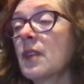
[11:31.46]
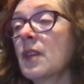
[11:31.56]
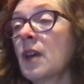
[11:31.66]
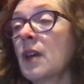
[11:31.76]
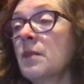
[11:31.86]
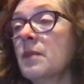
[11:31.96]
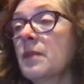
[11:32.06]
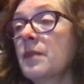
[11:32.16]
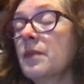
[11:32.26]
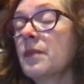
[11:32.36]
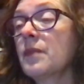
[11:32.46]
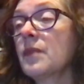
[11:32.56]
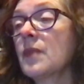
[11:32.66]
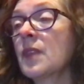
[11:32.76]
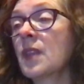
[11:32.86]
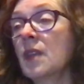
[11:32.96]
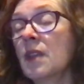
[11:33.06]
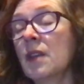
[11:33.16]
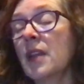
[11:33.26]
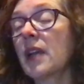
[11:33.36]
um, the
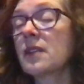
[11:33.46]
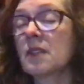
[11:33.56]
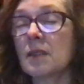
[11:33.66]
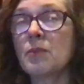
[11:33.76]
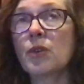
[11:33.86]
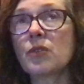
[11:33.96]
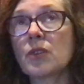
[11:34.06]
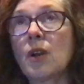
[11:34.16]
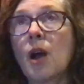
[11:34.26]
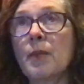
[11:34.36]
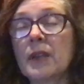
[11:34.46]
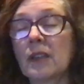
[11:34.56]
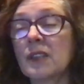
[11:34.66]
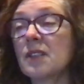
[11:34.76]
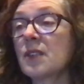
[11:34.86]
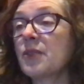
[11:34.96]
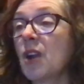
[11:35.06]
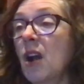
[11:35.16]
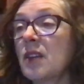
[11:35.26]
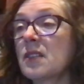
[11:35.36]
next most common list of
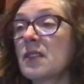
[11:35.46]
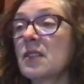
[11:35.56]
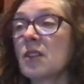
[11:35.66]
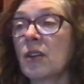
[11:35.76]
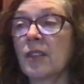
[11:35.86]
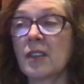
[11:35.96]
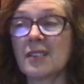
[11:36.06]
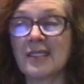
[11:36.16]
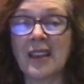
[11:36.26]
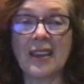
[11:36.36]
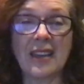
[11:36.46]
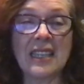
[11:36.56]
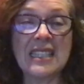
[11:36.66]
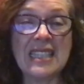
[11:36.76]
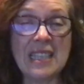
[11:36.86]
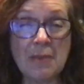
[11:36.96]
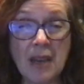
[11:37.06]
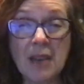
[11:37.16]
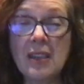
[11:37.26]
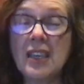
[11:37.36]
causes are things like
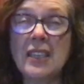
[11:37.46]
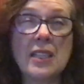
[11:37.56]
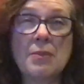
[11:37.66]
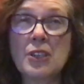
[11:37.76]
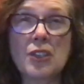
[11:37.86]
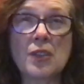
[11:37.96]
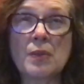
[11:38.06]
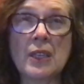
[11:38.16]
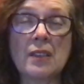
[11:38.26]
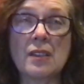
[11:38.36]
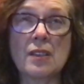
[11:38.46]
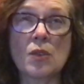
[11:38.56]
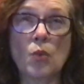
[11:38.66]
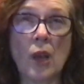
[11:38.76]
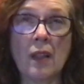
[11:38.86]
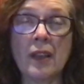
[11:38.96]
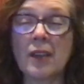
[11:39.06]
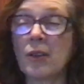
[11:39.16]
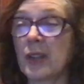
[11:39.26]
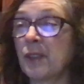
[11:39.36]
edema. Edema just means
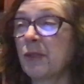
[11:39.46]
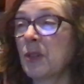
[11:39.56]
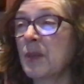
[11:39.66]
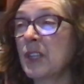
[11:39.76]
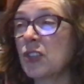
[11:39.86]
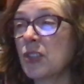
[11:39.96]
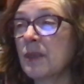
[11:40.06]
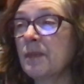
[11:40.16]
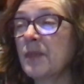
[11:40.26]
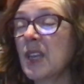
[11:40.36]
swelling or inflammation,